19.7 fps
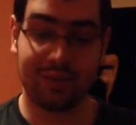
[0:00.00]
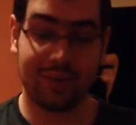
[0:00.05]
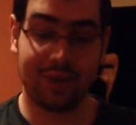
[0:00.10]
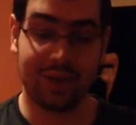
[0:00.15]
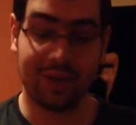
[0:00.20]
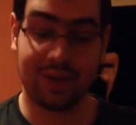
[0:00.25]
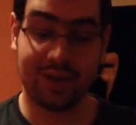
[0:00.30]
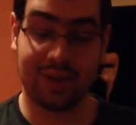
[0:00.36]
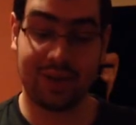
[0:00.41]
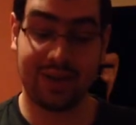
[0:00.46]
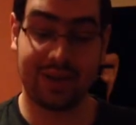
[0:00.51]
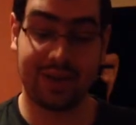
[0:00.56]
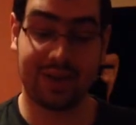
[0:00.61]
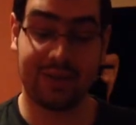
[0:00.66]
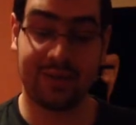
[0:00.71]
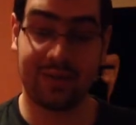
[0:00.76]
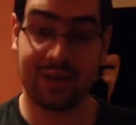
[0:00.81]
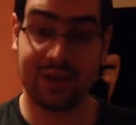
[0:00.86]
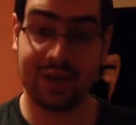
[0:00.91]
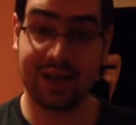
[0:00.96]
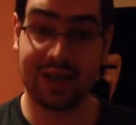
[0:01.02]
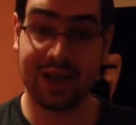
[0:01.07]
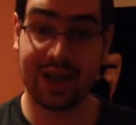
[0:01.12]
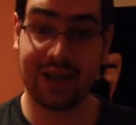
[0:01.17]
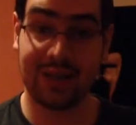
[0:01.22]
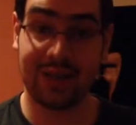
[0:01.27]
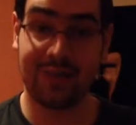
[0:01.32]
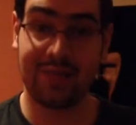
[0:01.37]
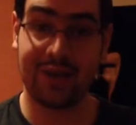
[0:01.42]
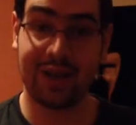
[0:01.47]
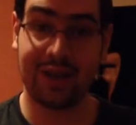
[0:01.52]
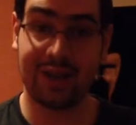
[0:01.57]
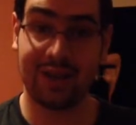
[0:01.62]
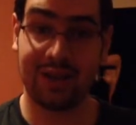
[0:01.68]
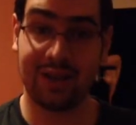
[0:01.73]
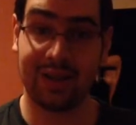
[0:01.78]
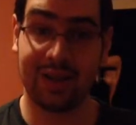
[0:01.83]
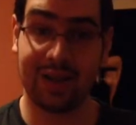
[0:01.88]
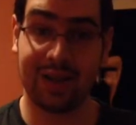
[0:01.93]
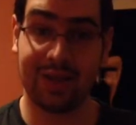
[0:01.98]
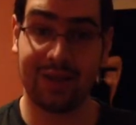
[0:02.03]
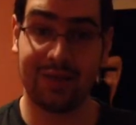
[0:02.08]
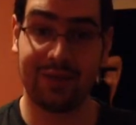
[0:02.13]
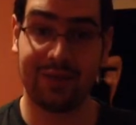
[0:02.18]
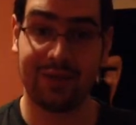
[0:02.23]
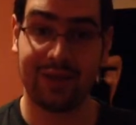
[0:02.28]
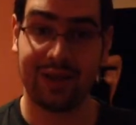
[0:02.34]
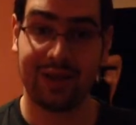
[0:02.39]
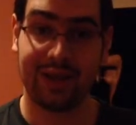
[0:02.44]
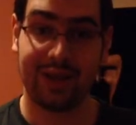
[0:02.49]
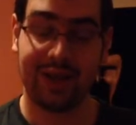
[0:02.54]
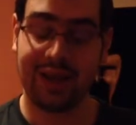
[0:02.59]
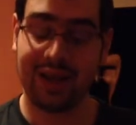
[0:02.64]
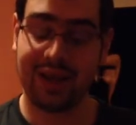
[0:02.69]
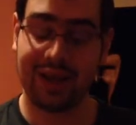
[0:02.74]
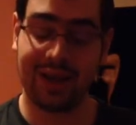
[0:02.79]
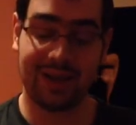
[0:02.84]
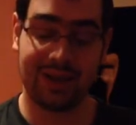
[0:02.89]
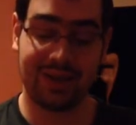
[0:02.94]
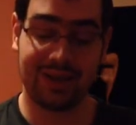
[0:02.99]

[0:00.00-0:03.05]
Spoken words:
it's the first time I fell in love, and